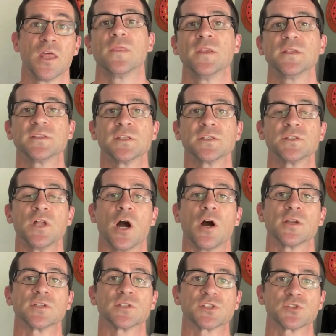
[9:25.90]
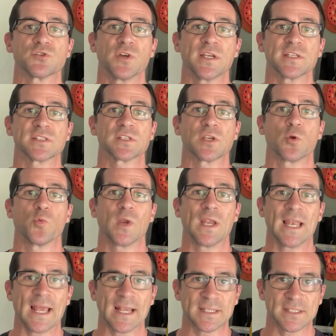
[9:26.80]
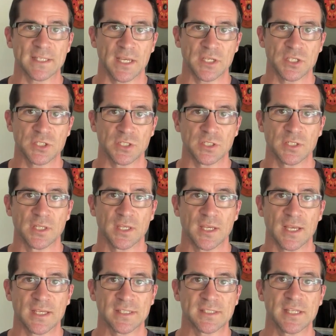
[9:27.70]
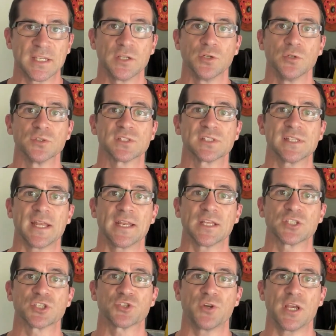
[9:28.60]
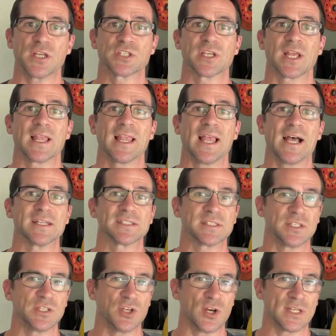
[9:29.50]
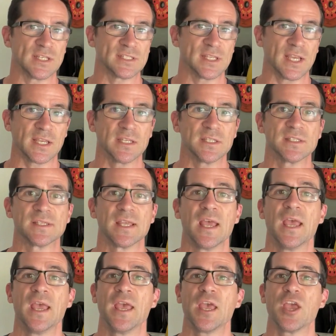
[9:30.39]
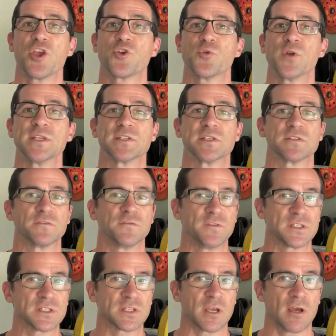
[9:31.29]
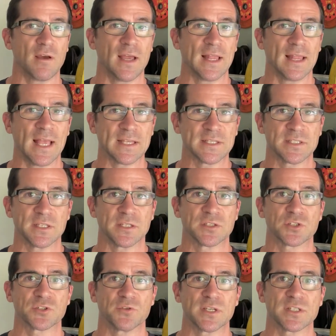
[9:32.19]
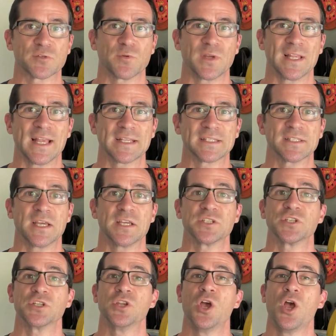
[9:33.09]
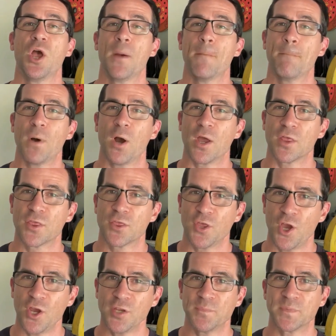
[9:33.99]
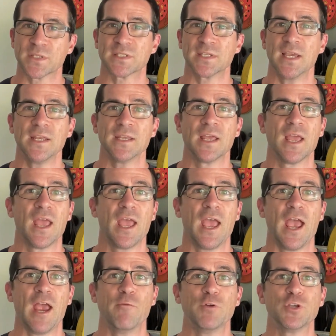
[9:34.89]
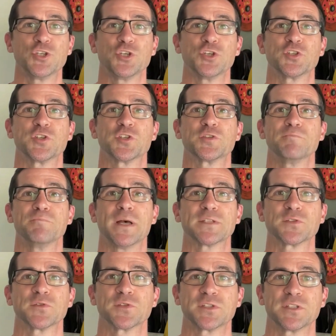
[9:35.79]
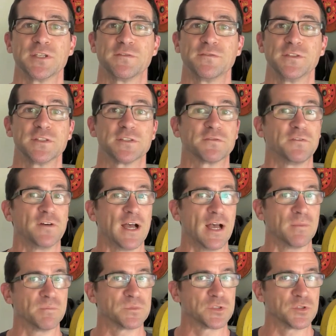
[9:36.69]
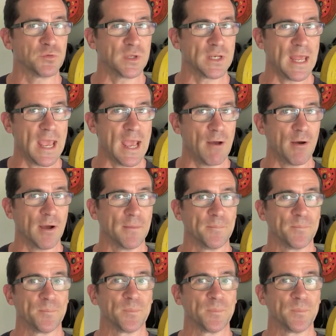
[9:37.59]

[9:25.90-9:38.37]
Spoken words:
This is known as stress relaxation. A single static stretch lasting 90 seconds increases viscoelastic stress relaxation by 30% and reduces muscle stiffness for up to an hour.